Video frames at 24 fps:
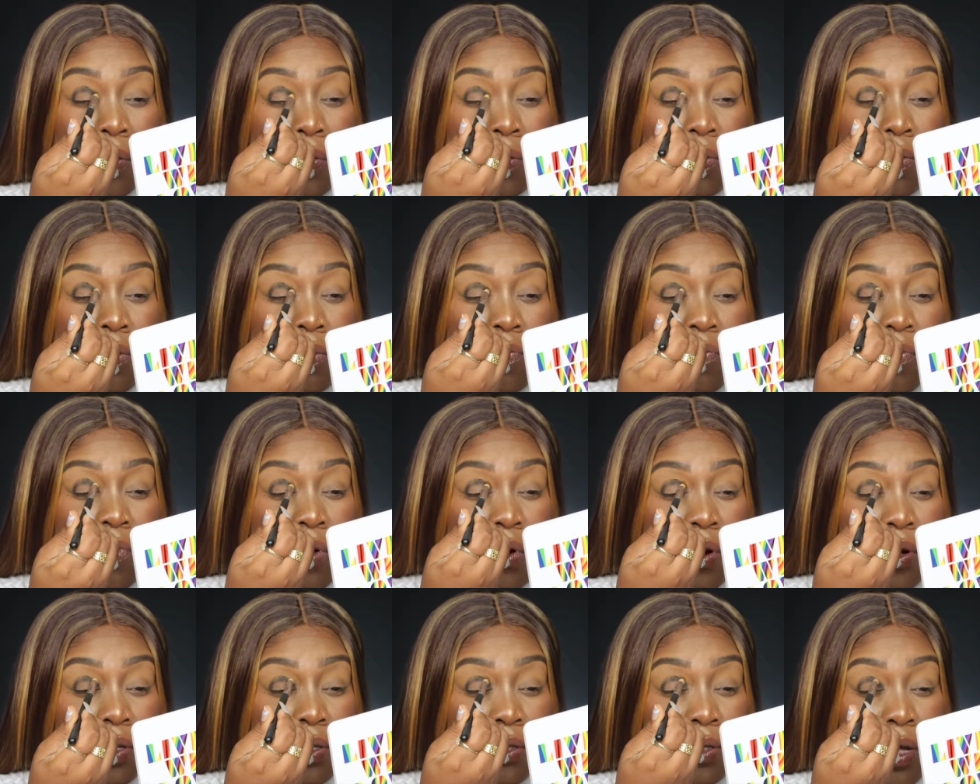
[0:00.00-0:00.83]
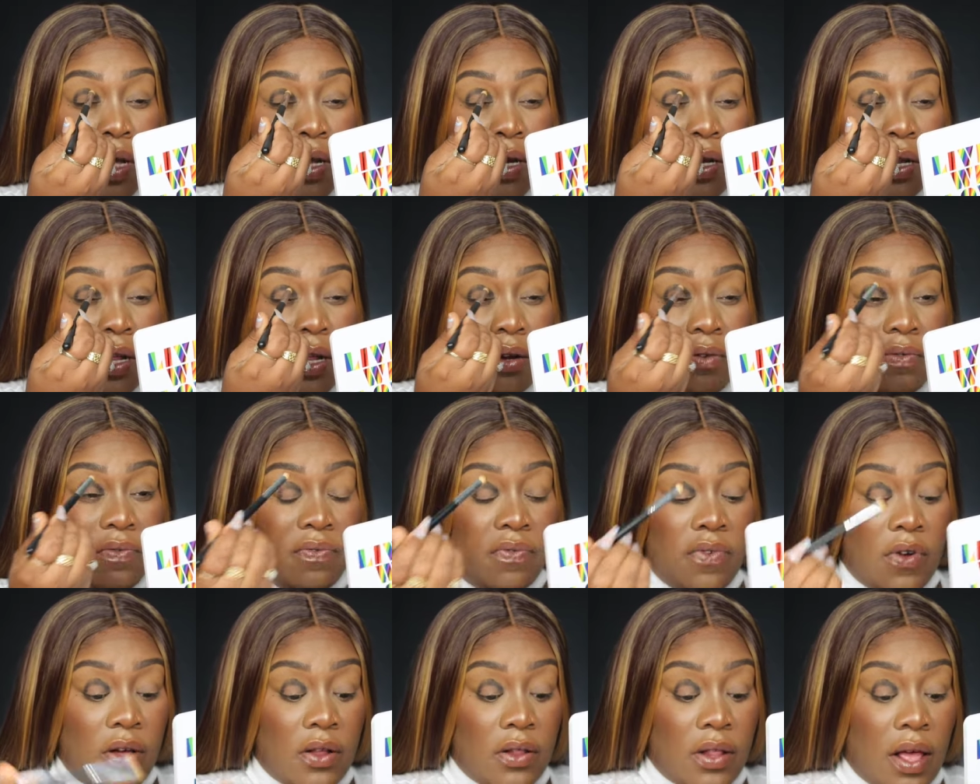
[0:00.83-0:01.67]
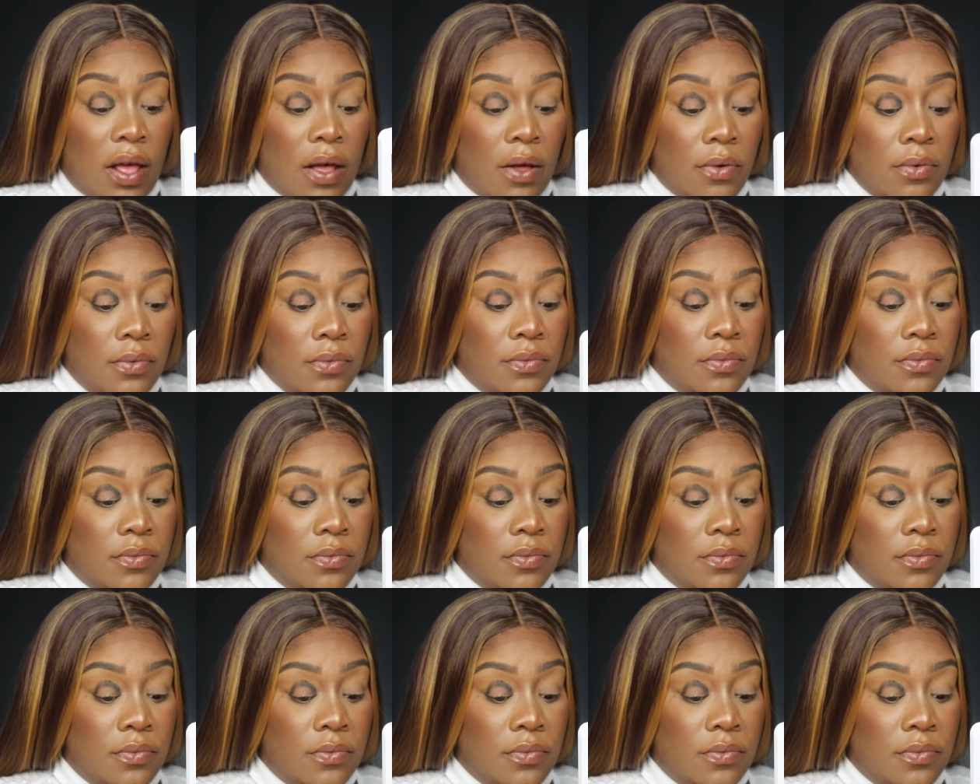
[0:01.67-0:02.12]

So far, it's not a lot of fallout.